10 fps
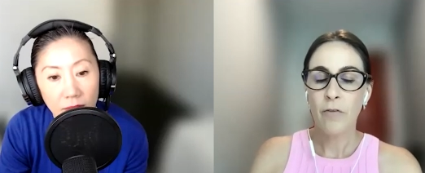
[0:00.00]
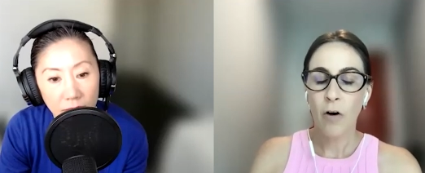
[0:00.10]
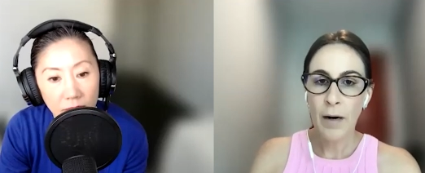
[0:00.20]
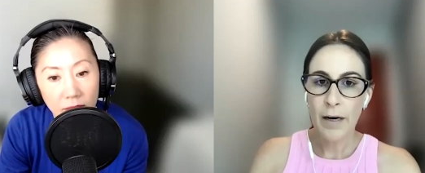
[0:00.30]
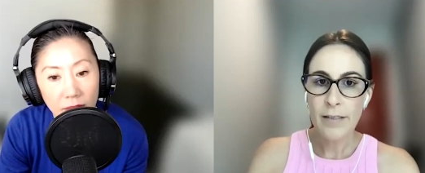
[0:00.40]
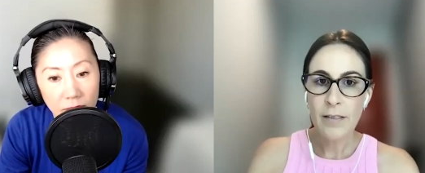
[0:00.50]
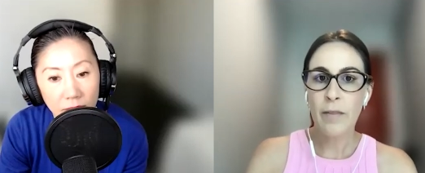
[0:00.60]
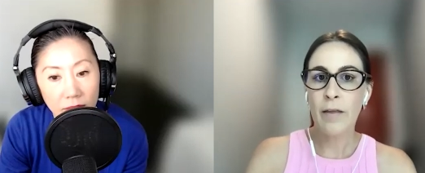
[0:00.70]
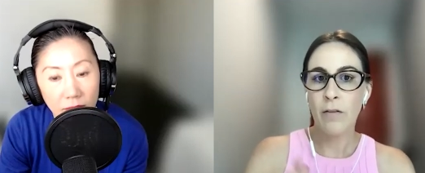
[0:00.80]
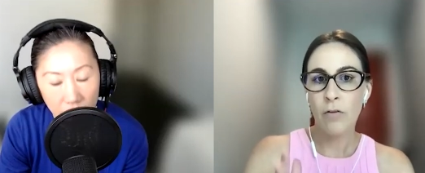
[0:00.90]
Speaker 1: from us
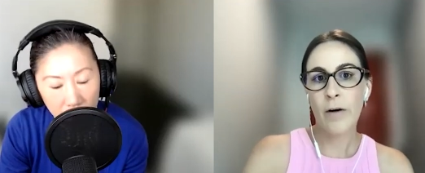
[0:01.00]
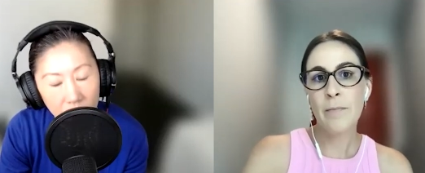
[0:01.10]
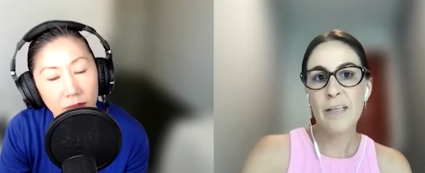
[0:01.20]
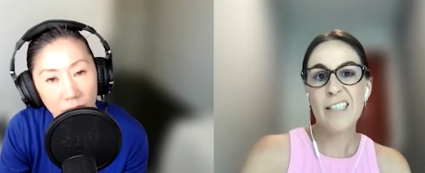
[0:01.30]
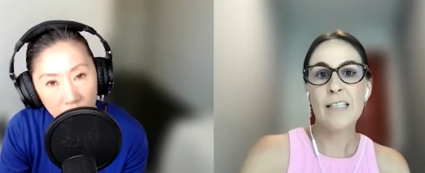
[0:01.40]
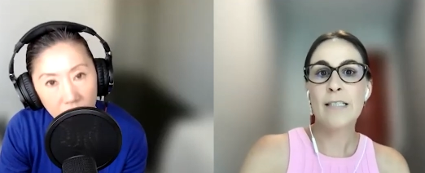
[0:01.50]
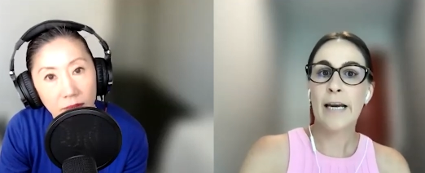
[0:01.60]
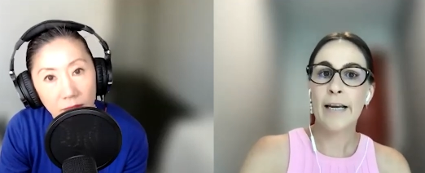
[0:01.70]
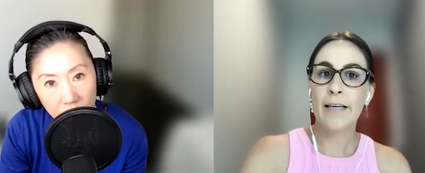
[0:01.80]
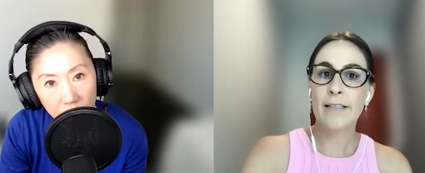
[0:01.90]
within three business
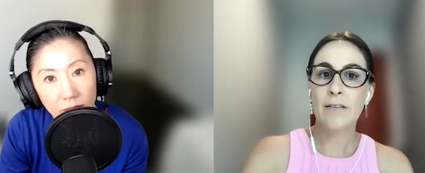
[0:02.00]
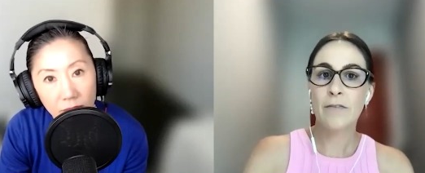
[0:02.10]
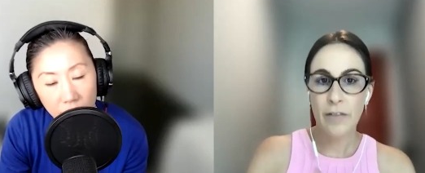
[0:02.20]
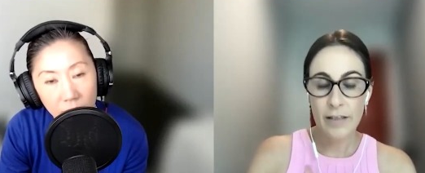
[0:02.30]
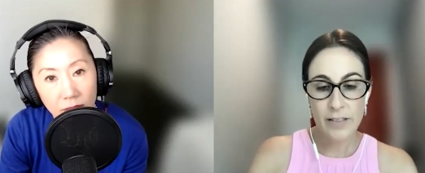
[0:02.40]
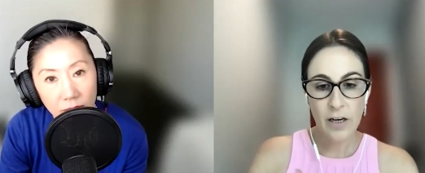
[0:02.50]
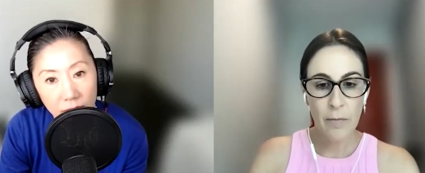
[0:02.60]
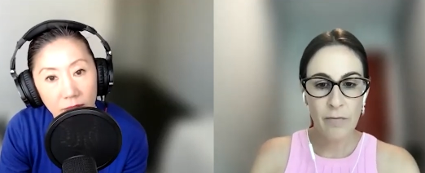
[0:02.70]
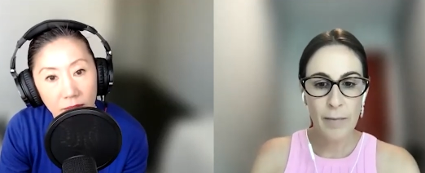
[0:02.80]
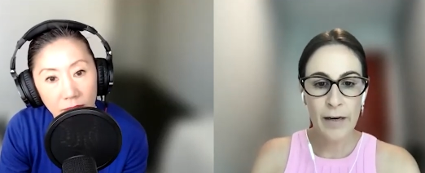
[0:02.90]
days for this
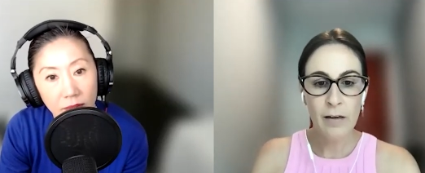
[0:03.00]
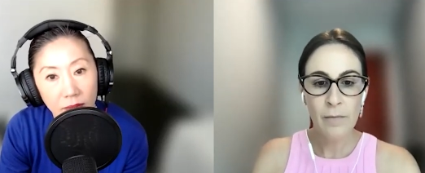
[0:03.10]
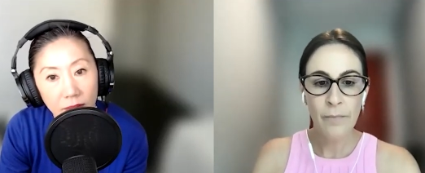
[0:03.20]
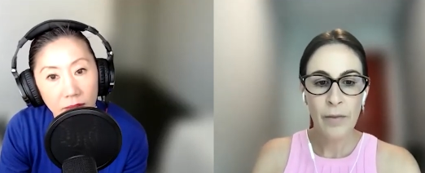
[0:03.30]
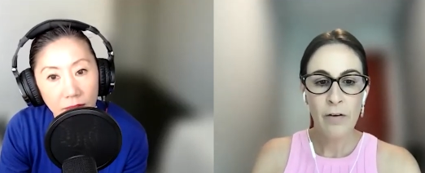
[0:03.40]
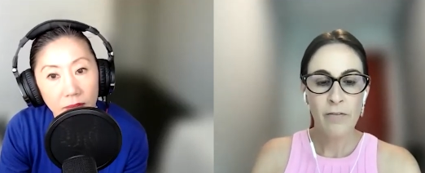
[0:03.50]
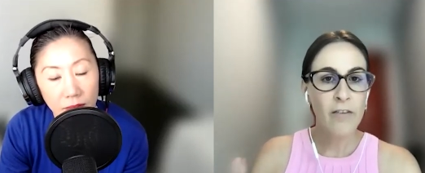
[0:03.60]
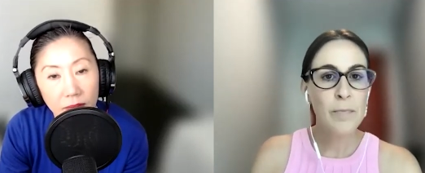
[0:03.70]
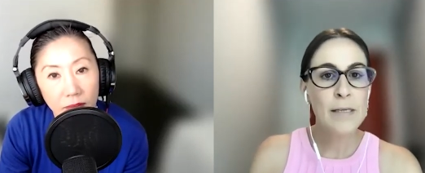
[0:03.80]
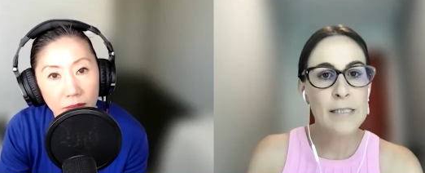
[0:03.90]
type of matter,
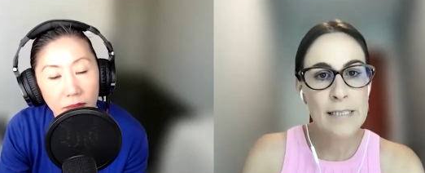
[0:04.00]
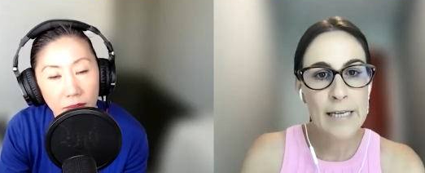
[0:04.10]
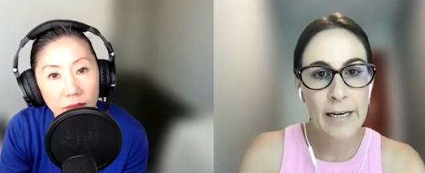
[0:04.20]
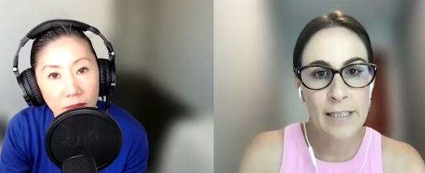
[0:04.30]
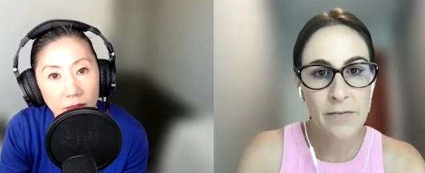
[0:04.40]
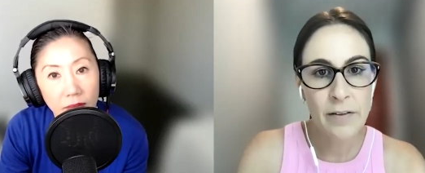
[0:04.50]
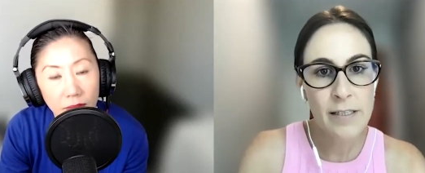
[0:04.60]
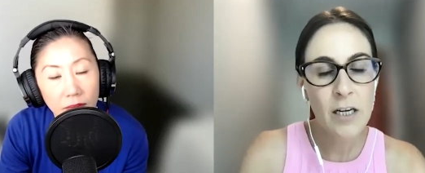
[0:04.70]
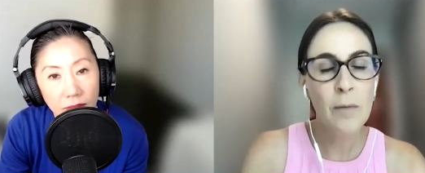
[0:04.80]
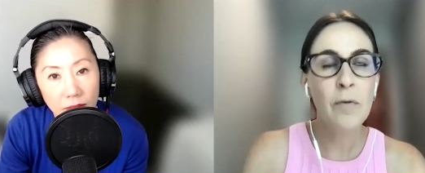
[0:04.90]
five business days for
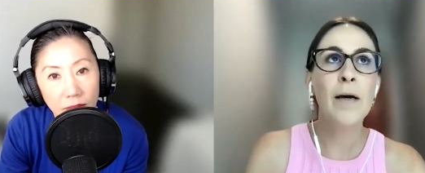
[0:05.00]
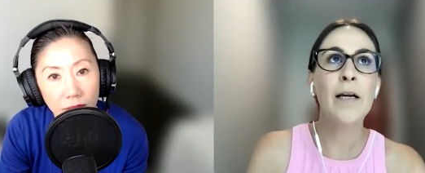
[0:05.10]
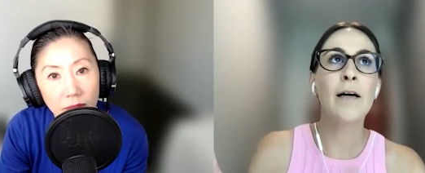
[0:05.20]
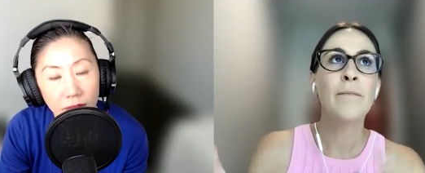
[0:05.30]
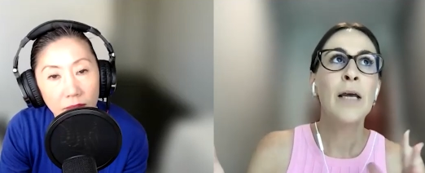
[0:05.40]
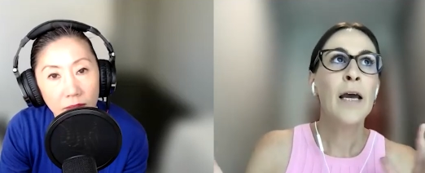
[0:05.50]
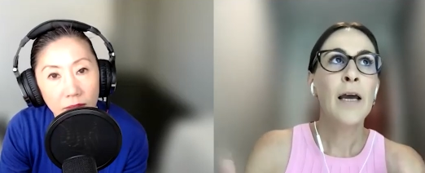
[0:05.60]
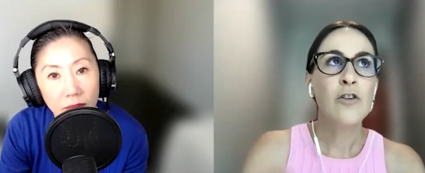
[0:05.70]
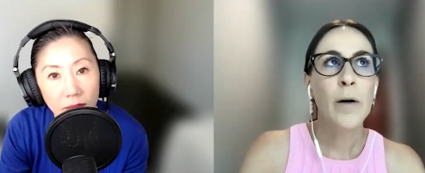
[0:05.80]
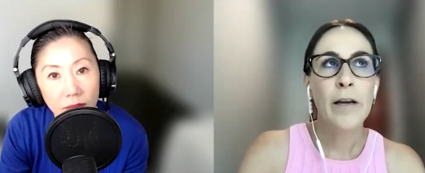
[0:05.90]
this type of matter,
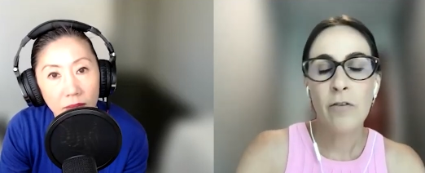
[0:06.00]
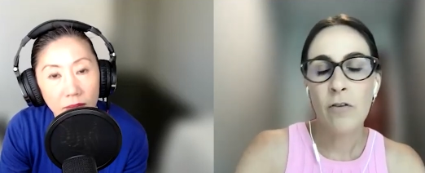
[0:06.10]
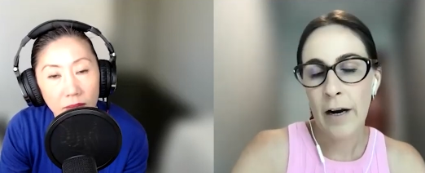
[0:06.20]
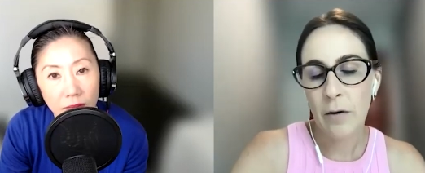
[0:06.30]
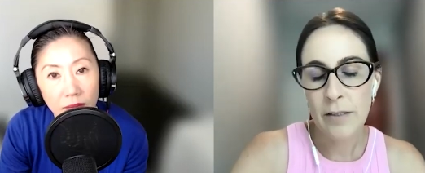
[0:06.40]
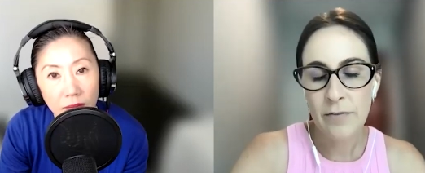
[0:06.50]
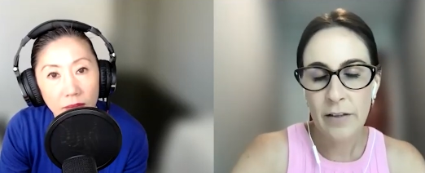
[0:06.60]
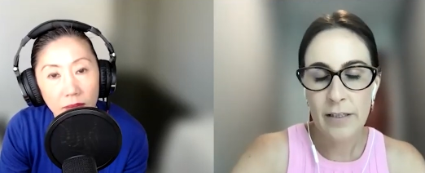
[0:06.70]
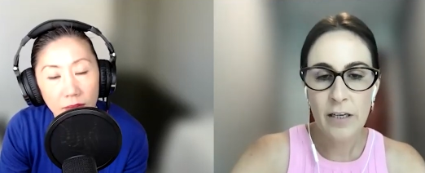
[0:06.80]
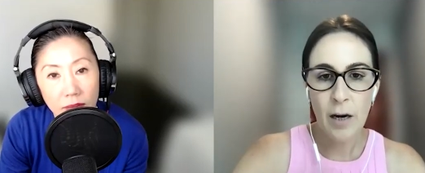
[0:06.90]
and twenty-four hours for
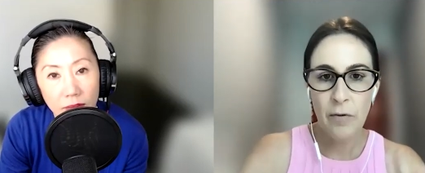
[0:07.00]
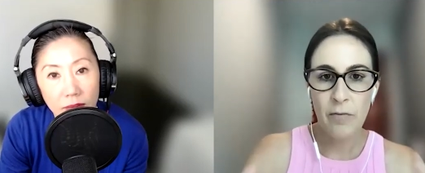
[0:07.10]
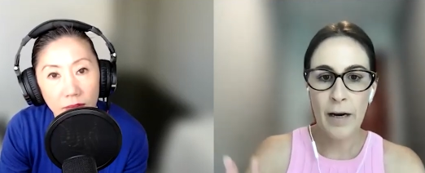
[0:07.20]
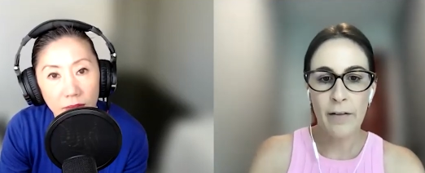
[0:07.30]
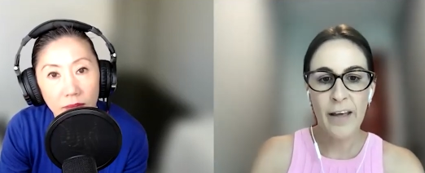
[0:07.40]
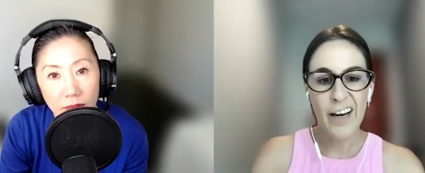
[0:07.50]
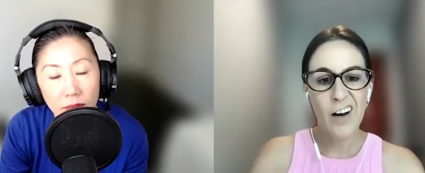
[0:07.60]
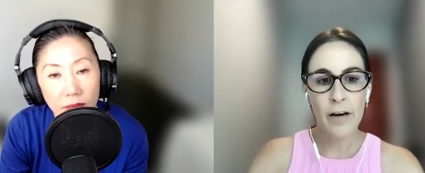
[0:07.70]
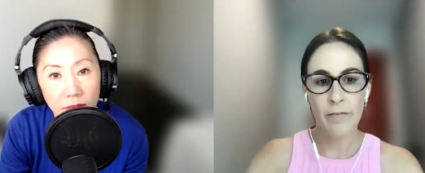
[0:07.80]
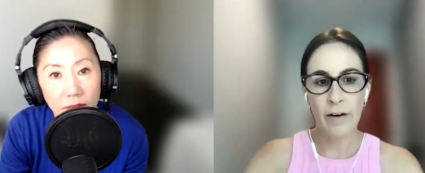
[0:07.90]
this type of matter. They're
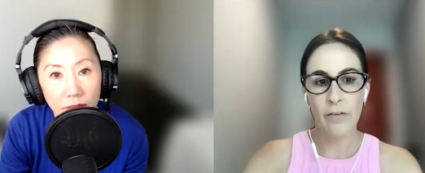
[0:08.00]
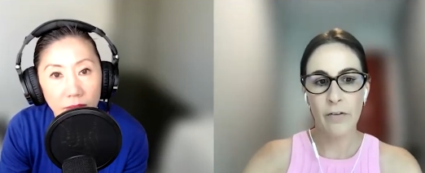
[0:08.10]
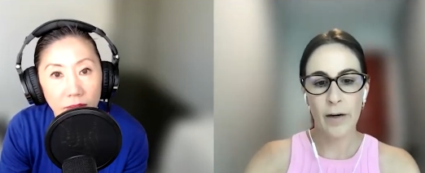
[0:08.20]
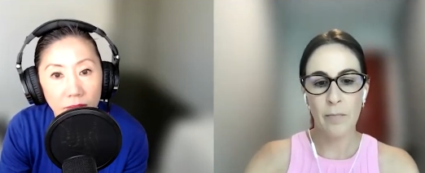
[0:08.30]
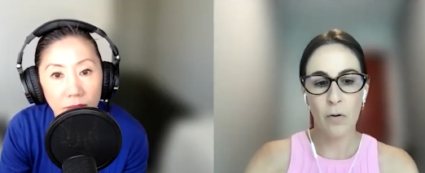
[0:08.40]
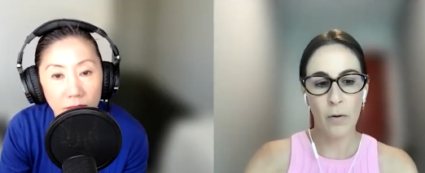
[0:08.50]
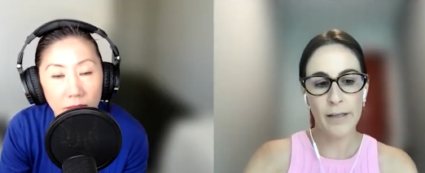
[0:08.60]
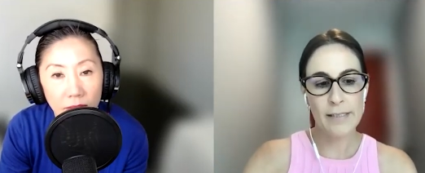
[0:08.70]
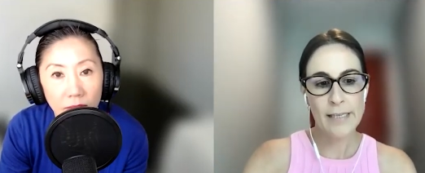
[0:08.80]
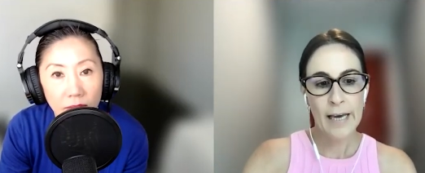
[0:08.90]
kind of our three
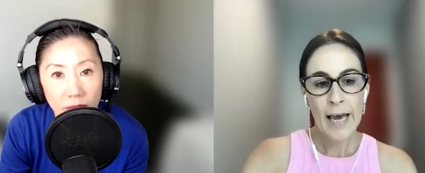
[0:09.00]
points.